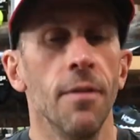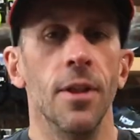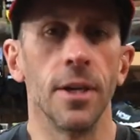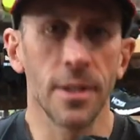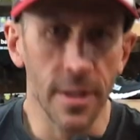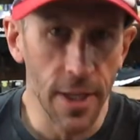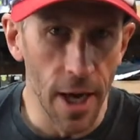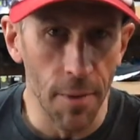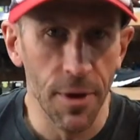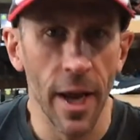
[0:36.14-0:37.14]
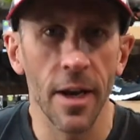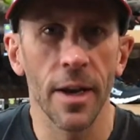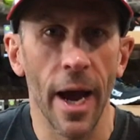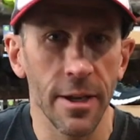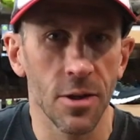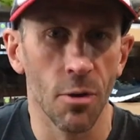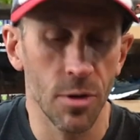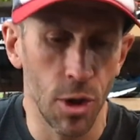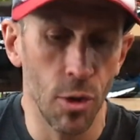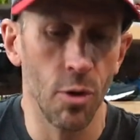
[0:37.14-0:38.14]
This is the updated
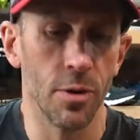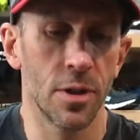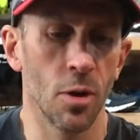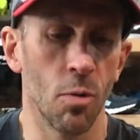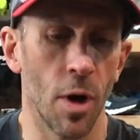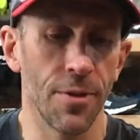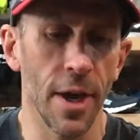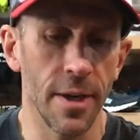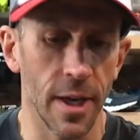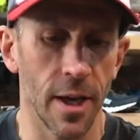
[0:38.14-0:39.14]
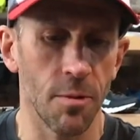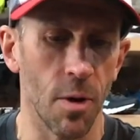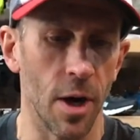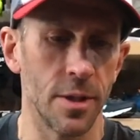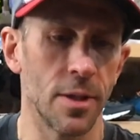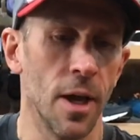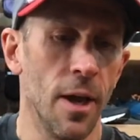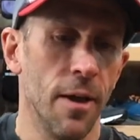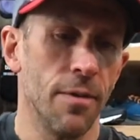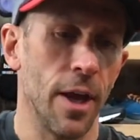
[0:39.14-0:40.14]
ISO 2, and so what they did was
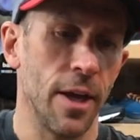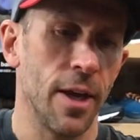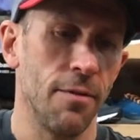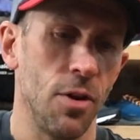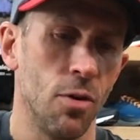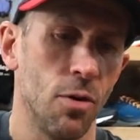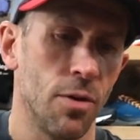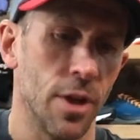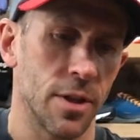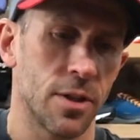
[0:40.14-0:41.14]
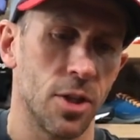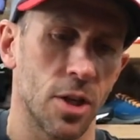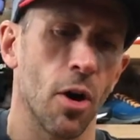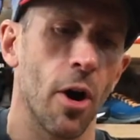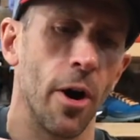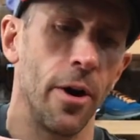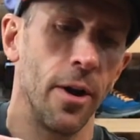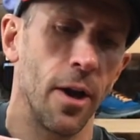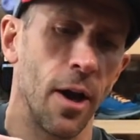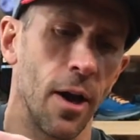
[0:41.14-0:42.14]
they give you this
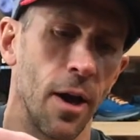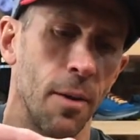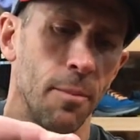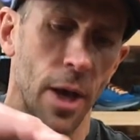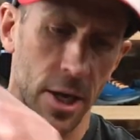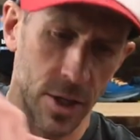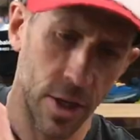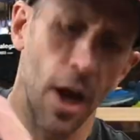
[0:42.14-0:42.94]
jacquard mesh